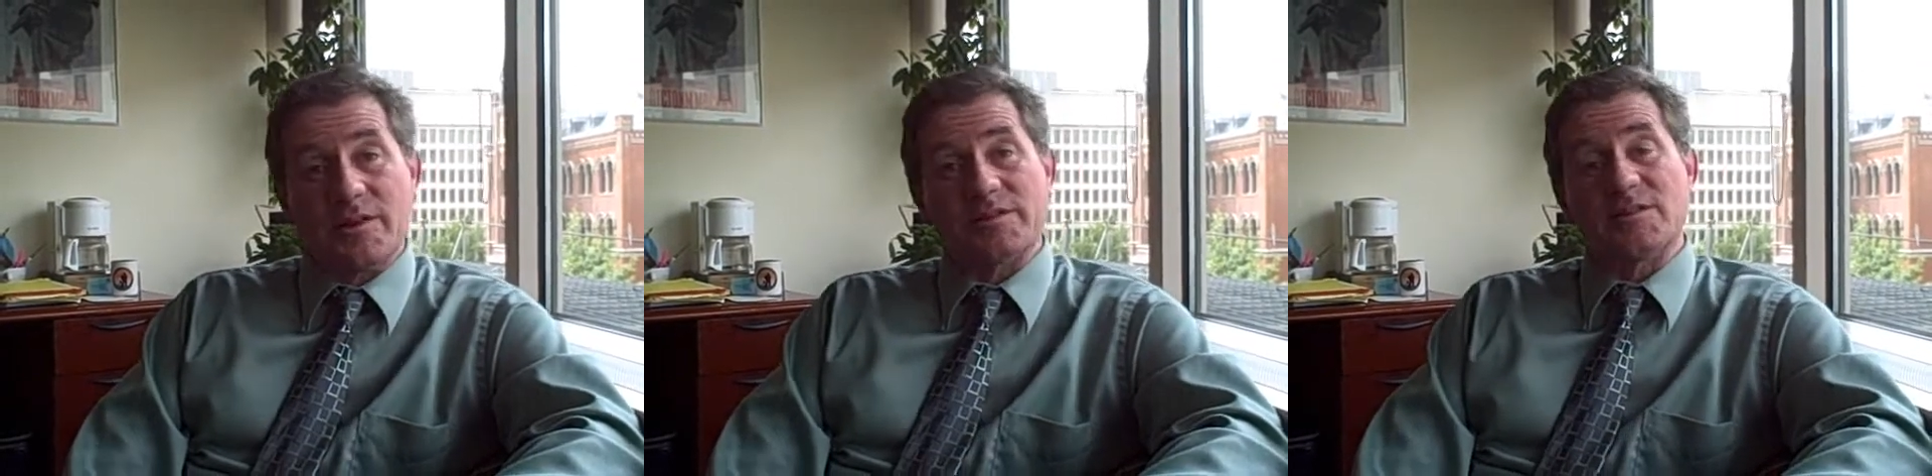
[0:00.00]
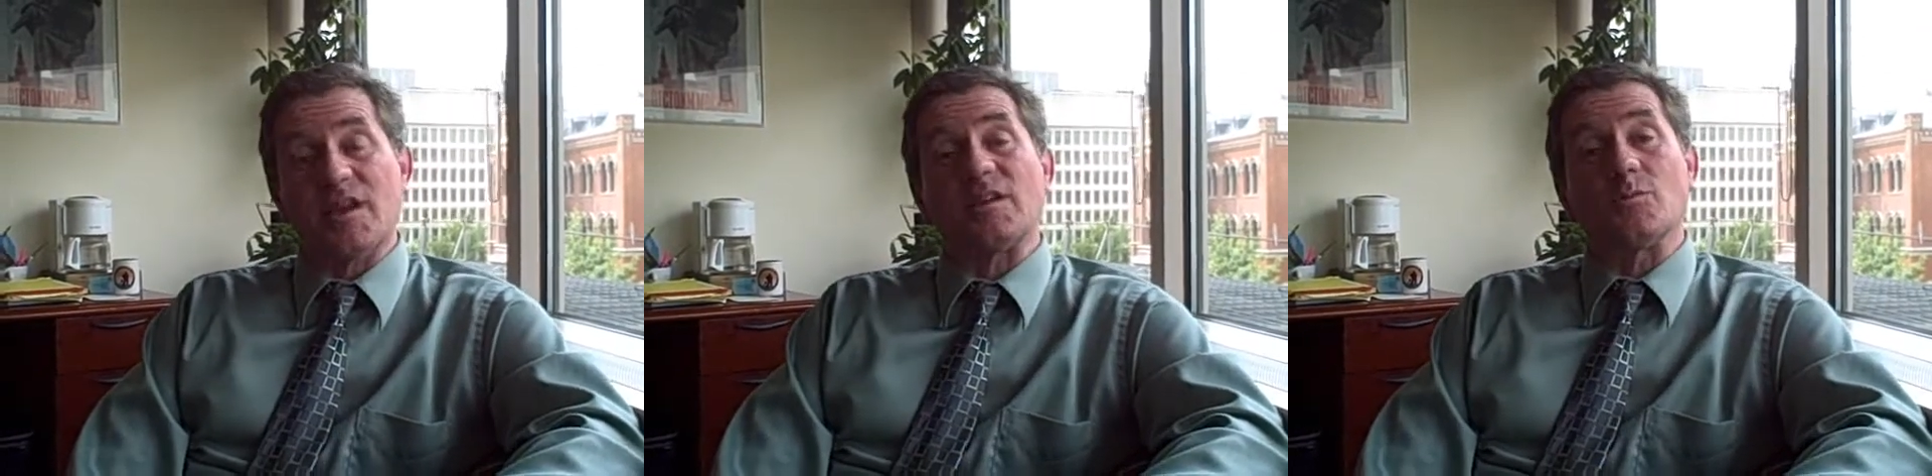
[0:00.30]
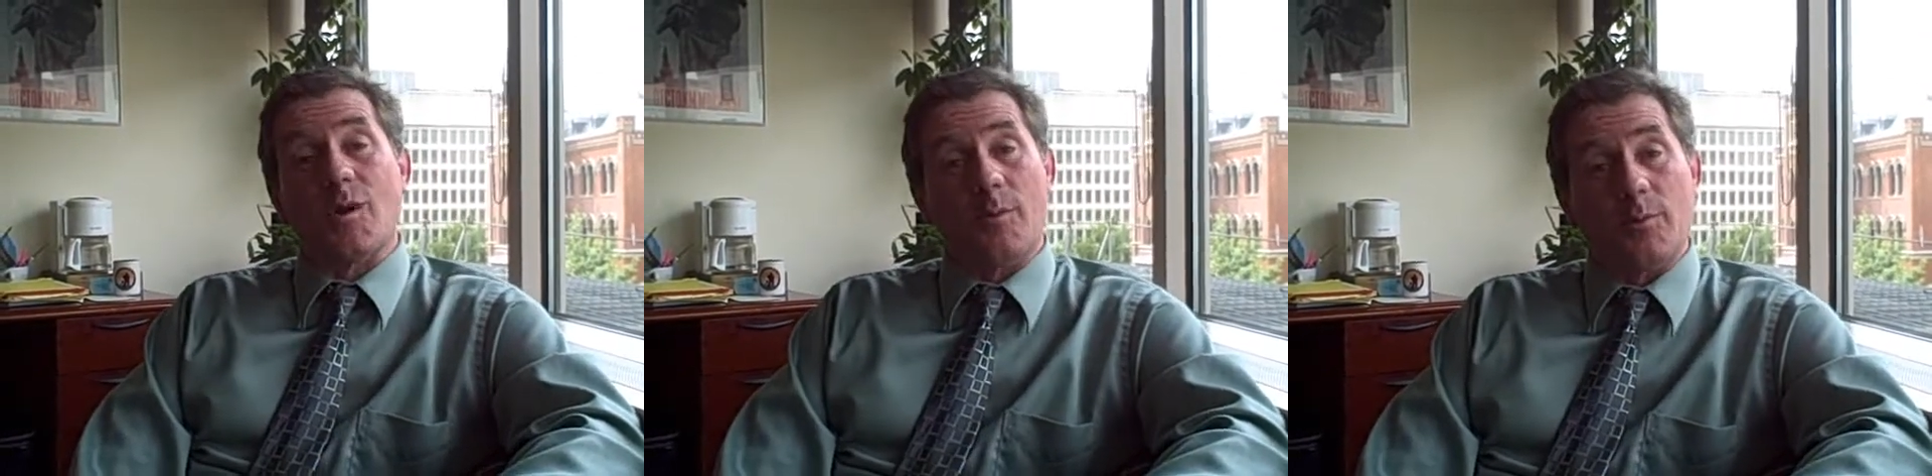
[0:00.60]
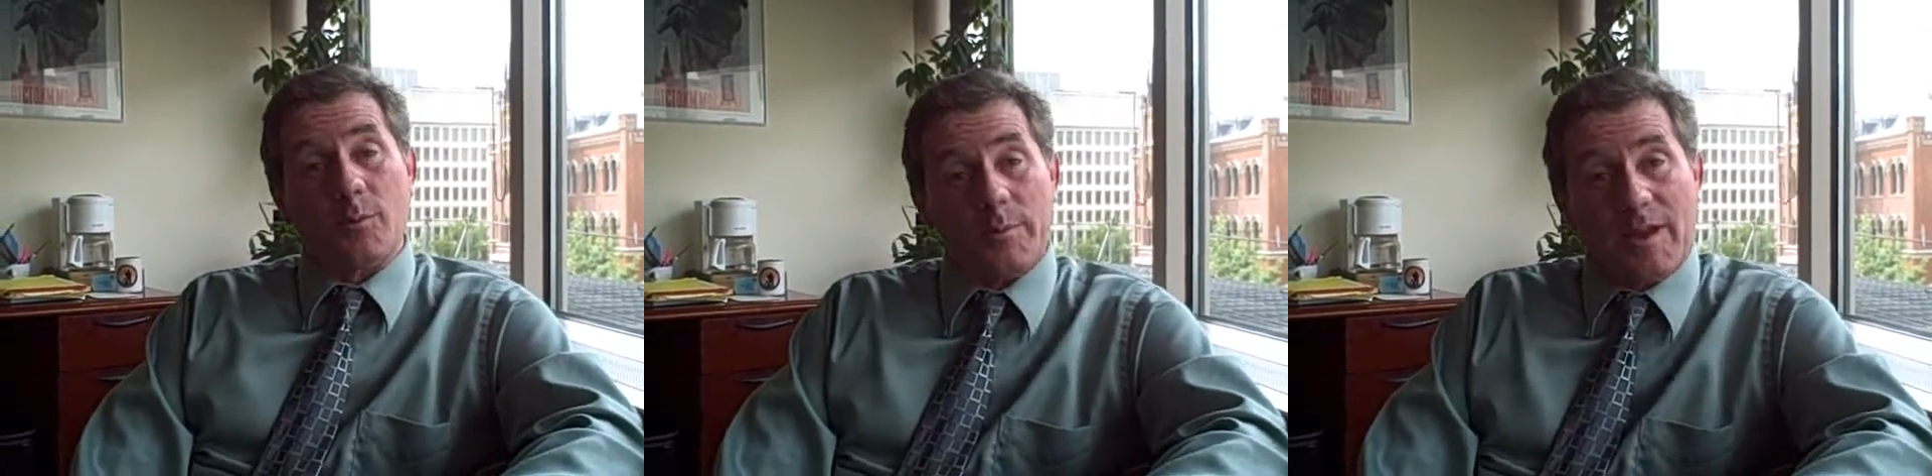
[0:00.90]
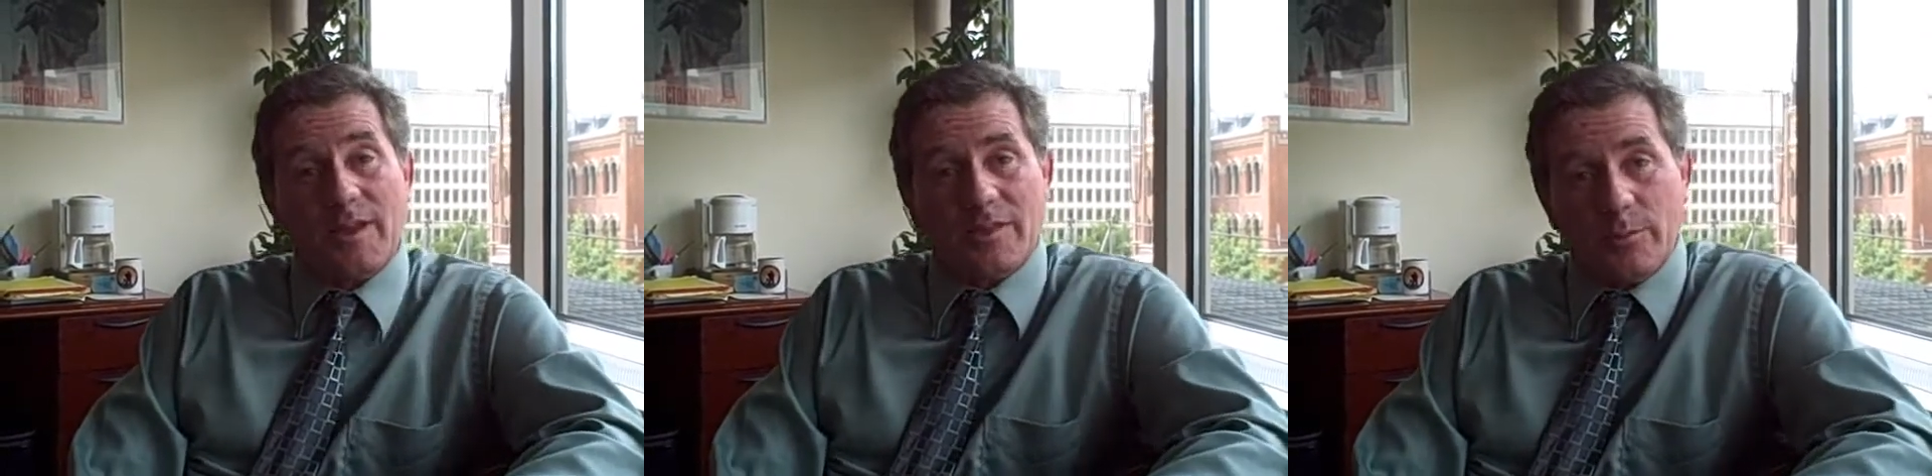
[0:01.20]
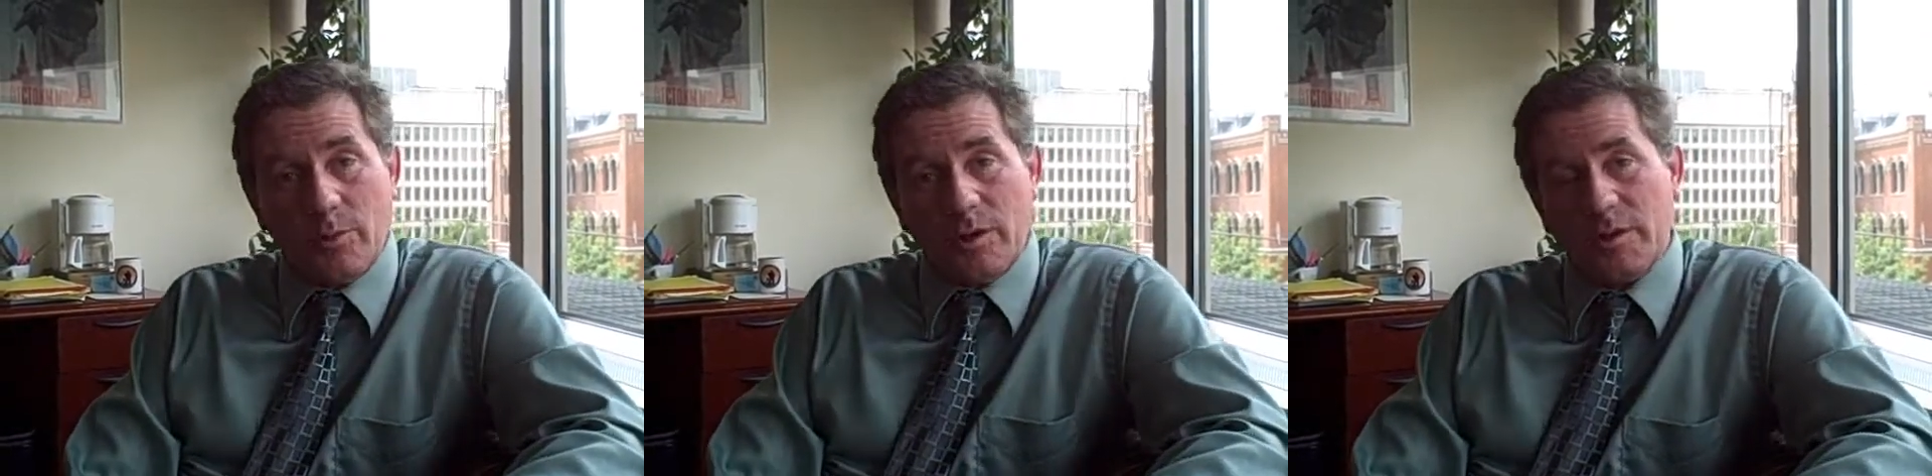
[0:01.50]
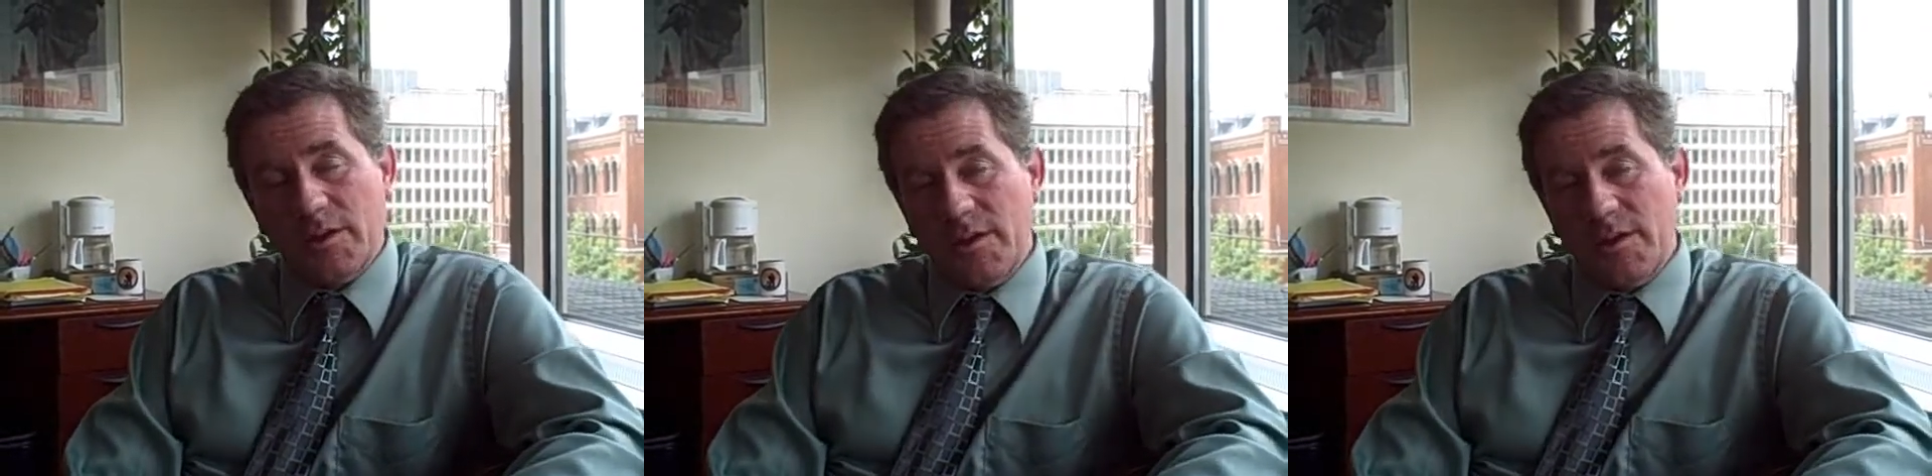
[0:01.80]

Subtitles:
extinct while we were making the book,